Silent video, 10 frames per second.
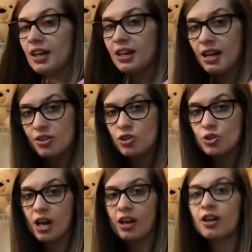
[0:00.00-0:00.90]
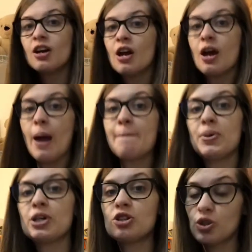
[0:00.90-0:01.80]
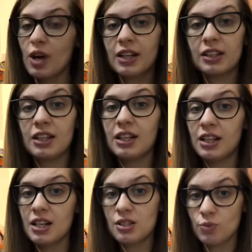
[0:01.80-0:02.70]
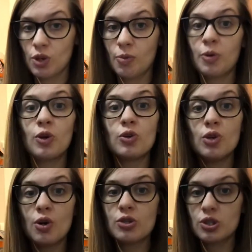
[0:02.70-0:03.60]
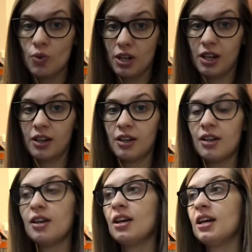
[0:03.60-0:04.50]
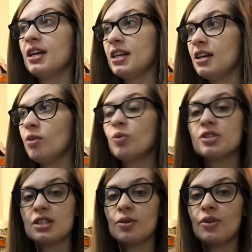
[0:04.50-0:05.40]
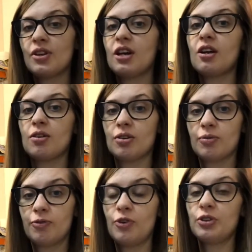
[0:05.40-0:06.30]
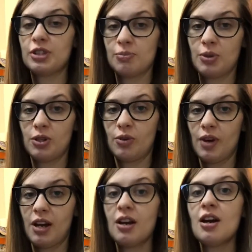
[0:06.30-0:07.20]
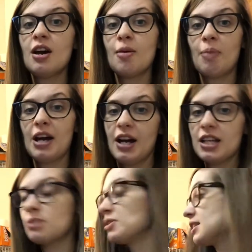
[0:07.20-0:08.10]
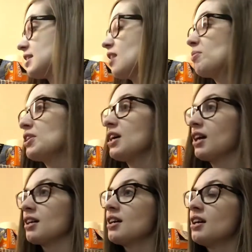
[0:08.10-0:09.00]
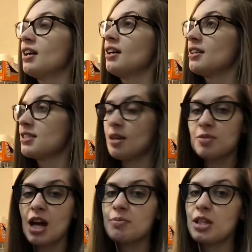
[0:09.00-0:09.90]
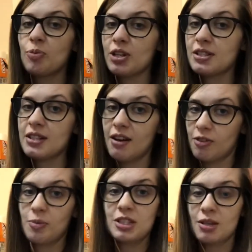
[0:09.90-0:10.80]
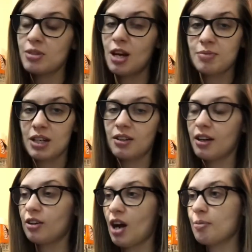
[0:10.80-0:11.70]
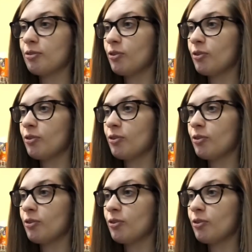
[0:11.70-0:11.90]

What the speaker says: it out of the dryer and put it directly in his room. No sorting. He will deal with it, fold it, and put it away. My husband, same thing. Sometimes he brings it down for me, sometimes I grab it